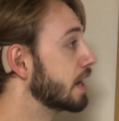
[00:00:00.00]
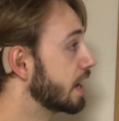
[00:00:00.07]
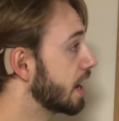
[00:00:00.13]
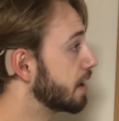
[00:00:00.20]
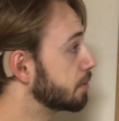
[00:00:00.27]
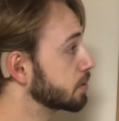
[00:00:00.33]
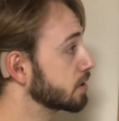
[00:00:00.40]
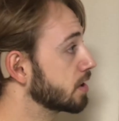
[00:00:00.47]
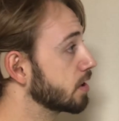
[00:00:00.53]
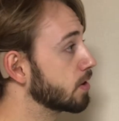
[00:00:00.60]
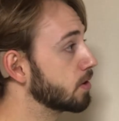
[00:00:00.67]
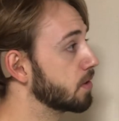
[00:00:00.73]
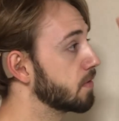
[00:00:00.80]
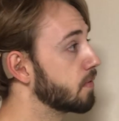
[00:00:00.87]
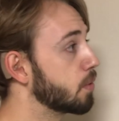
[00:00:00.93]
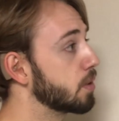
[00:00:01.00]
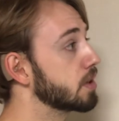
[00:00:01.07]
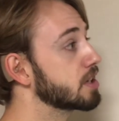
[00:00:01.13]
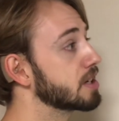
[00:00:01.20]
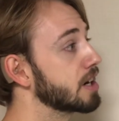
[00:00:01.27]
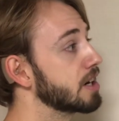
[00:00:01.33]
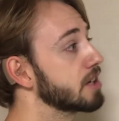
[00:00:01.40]
Hamilton third, fourth
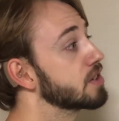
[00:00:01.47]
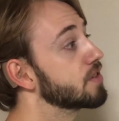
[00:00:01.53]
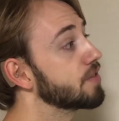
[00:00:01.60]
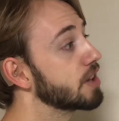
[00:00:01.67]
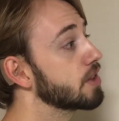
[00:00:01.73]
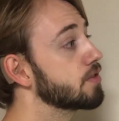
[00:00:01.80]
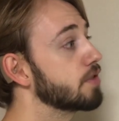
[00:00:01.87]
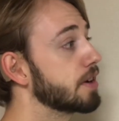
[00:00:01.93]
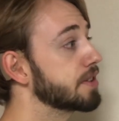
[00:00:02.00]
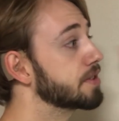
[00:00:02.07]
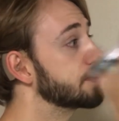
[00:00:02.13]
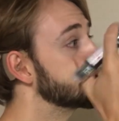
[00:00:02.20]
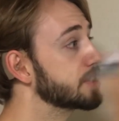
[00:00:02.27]
Sainz, fifth Russell,